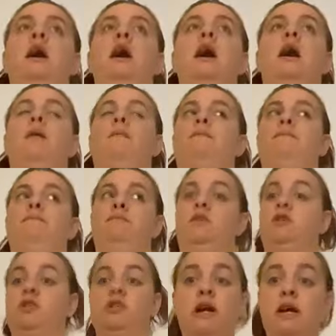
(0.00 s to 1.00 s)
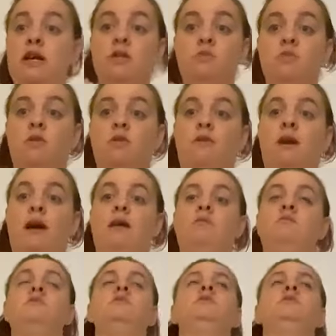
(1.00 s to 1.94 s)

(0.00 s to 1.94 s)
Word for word: um, the giants were around,